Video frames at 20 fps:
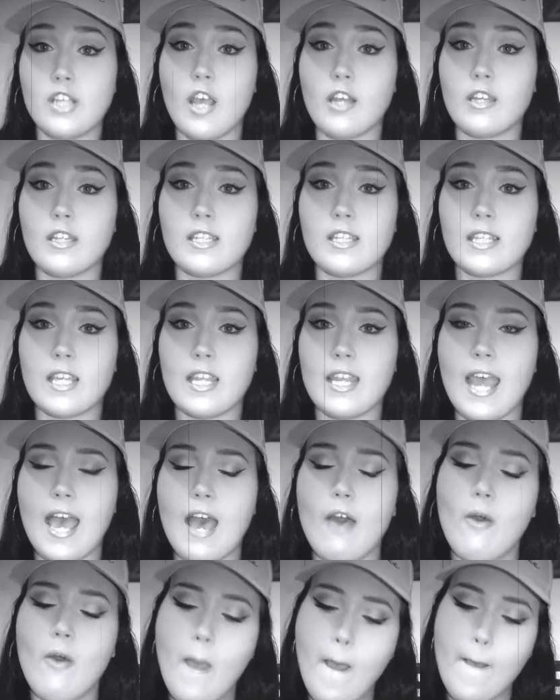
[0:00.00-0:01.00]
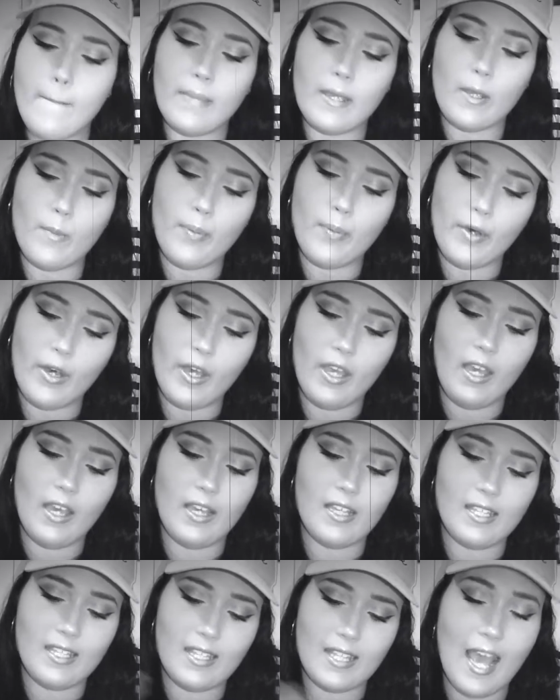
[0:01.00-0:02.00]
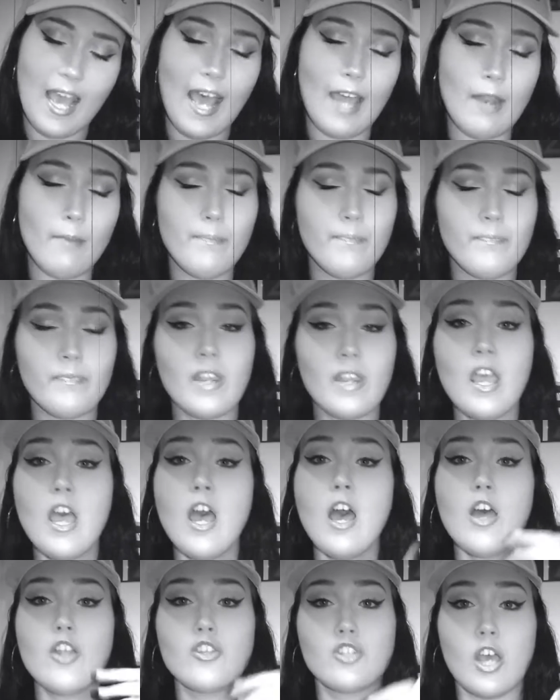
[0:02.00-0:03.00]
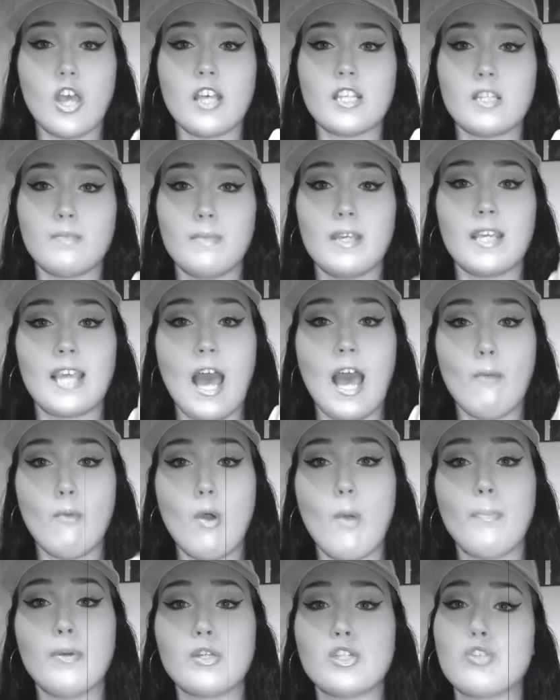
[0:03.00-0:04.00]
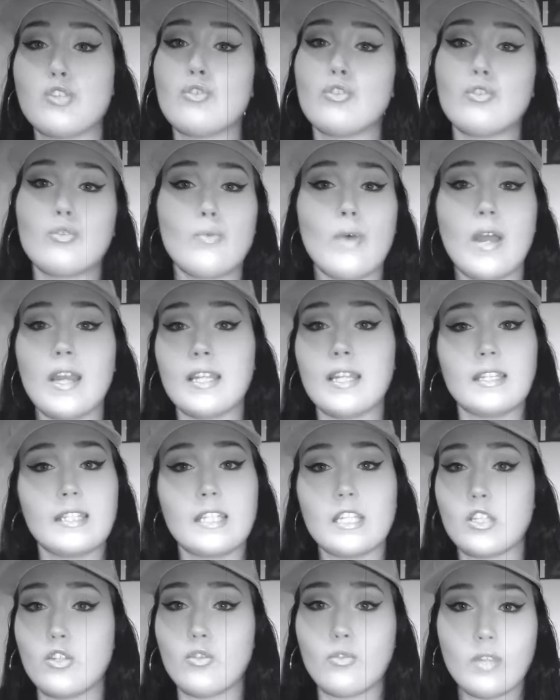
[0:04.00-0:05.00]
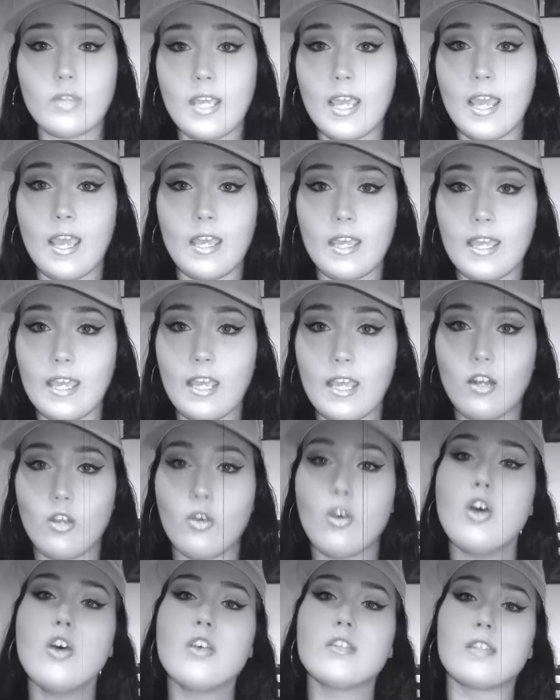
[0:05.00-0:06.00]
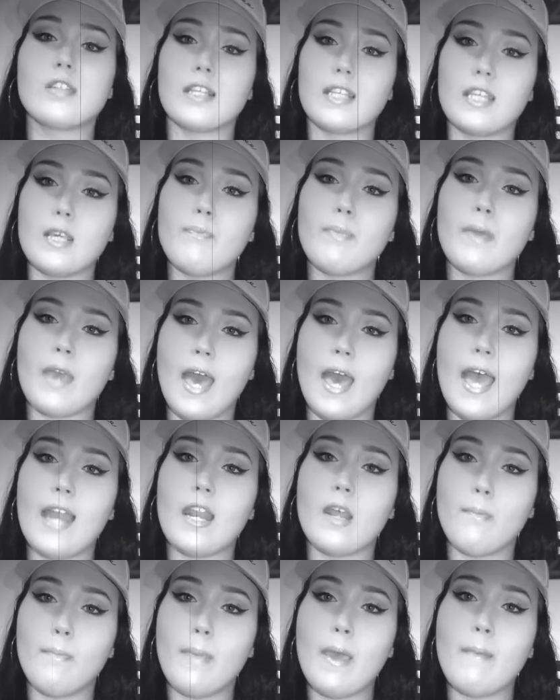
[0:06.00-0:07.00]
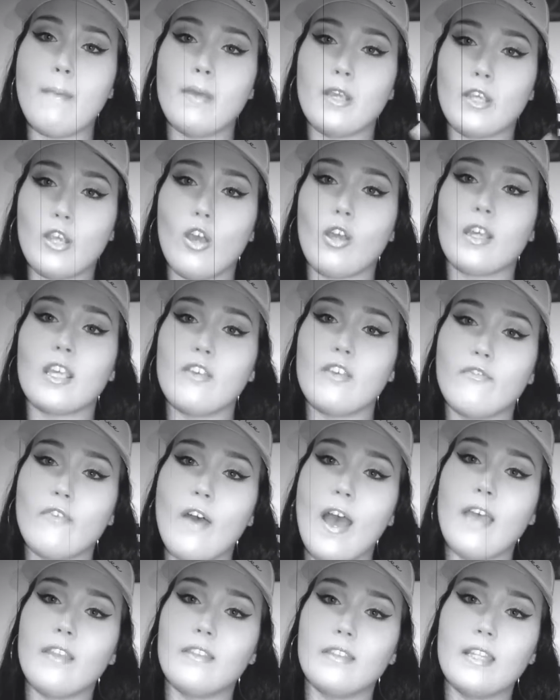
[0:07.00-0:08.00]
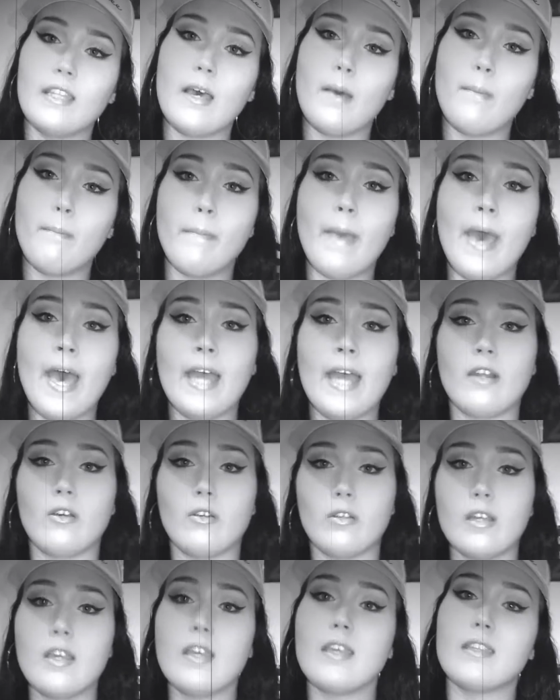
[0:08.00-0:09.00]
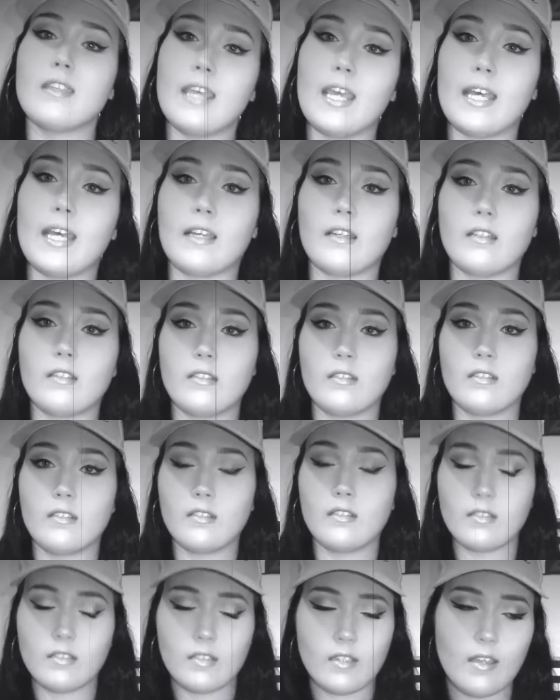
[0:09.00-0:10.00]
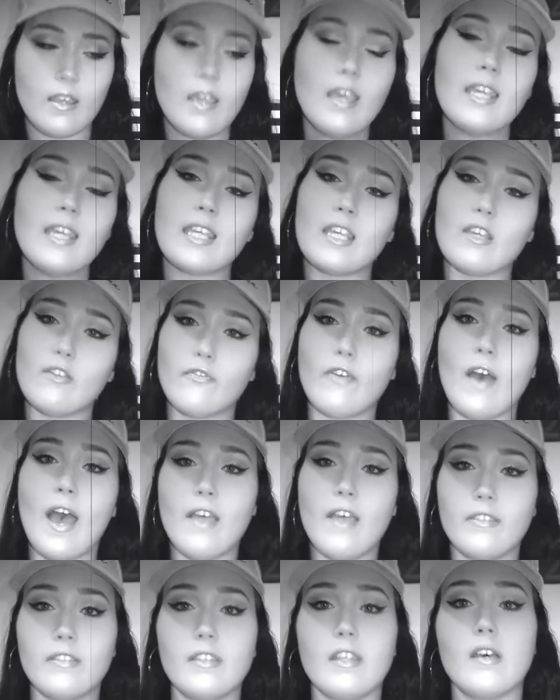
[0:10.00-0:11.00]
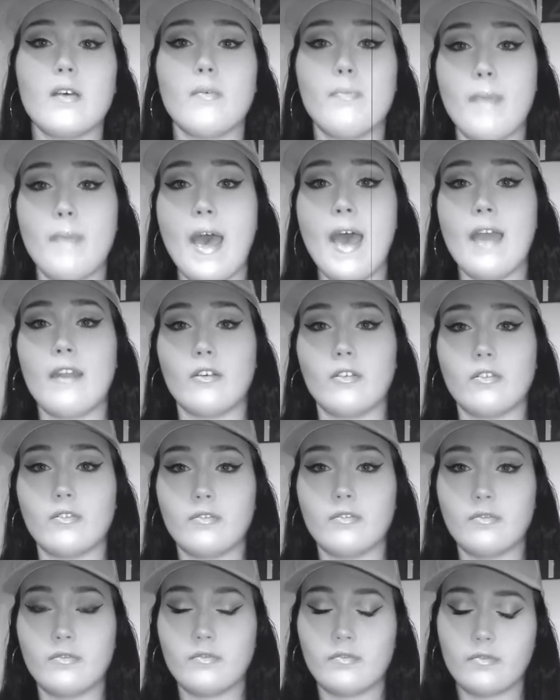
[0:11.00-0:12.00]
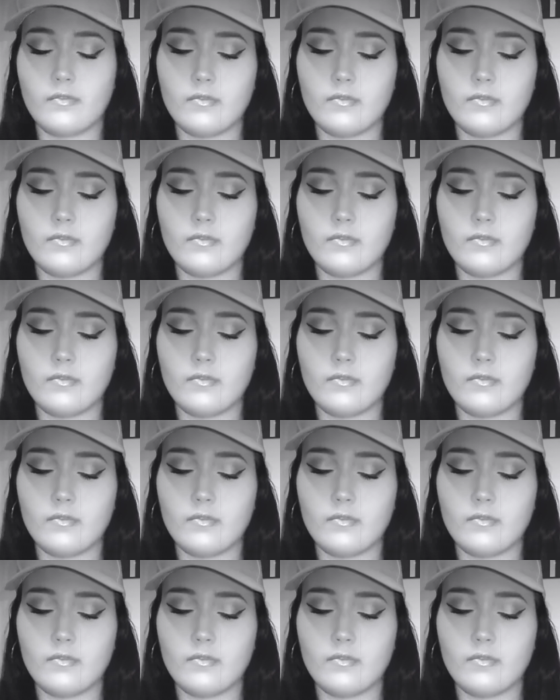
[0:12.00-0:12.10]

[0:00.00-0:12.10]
darkness can now be put aside. Trust me, God won't put you through anything you can't handle. So keep your head up, baby girl, keep fighting the battle. Yeah, keep fighting the battle.